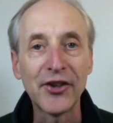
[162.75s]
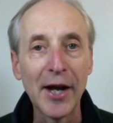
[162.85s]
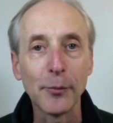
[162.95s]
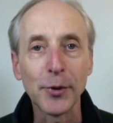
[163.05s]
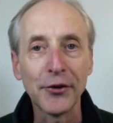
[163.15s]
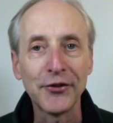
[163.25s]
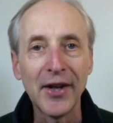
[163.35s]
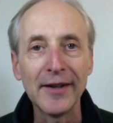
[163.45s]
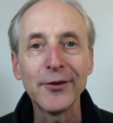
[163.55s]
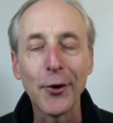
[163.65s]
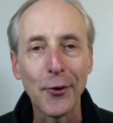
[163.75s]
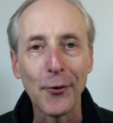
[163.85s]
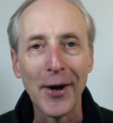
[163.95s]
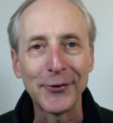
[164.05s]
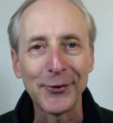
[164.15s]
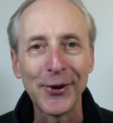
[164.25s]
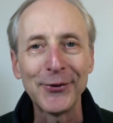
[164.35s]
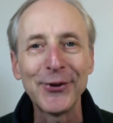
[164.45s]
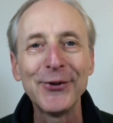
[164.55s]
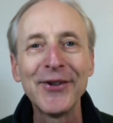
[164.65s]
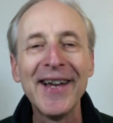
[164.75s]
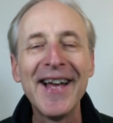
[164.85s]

scale plus ten, congratulations.